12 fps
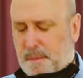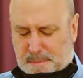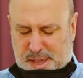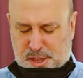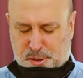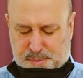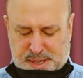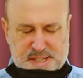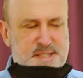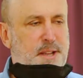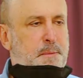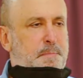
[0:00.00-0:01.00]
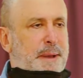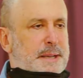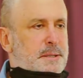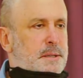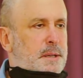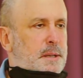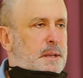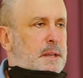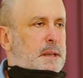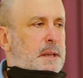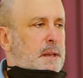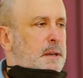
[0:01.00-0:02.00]
May you be so
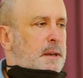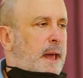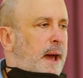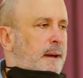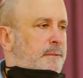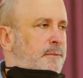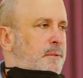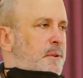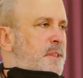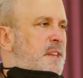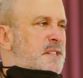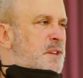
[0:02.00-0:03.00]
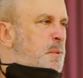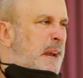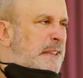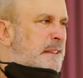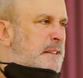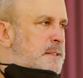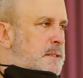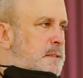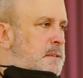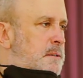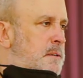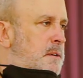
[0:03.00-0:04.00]
passionately in love with His greatness.
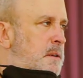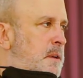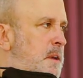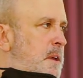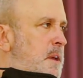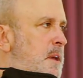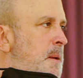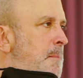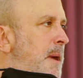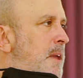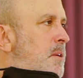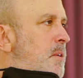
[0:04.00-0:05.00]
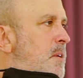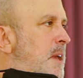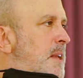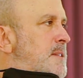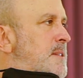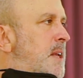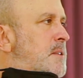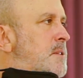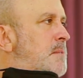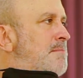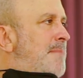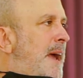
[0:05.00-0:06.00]
May you get such
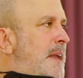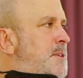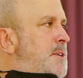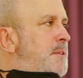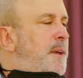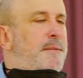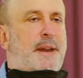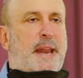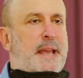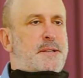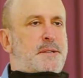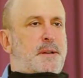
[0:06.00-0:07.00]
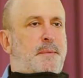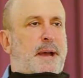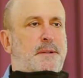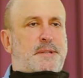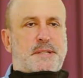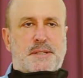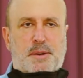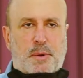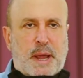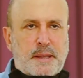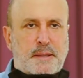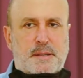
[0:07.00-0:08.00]
a major revelation about His
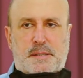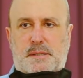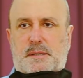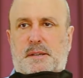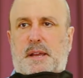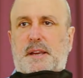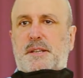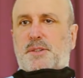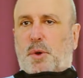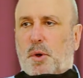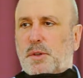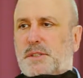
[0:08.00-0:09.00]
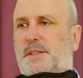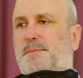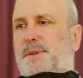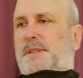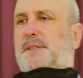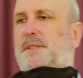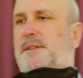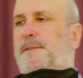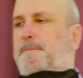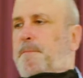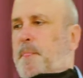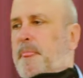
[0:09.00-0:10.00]
greatness and His awesomeness.
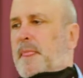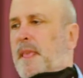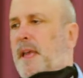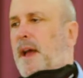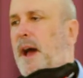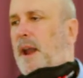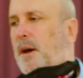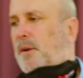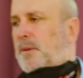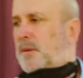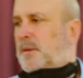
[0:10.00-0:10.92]
Hello?